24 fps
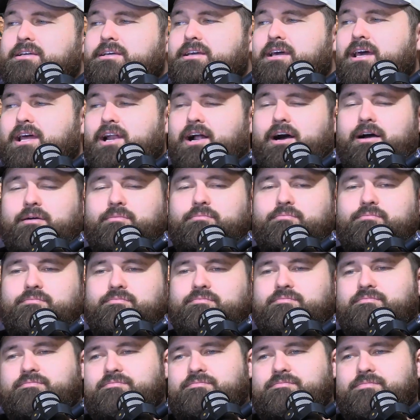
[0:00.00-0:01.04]

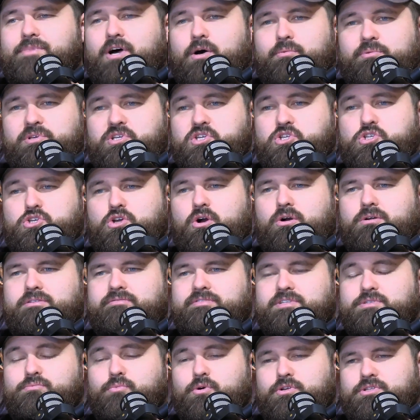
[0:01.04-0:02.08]
And I'll be shocked
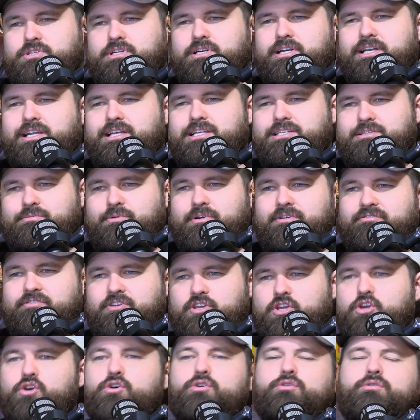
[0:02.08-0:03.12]
if it wasn't an easy one for
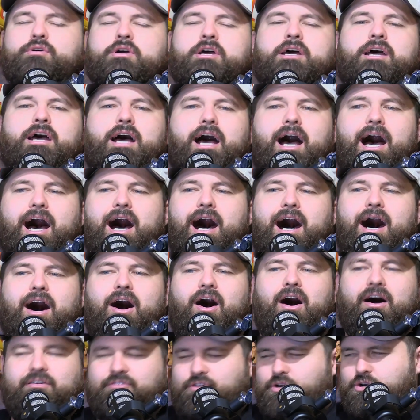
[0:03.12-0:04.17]
you.
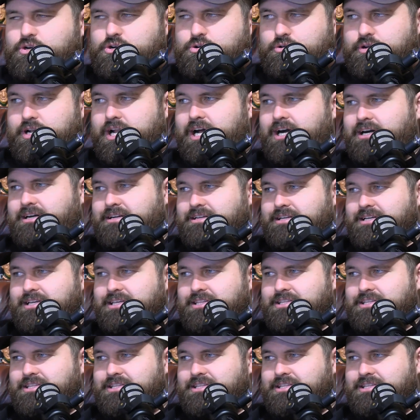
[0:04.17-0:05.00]
I've got Critter in the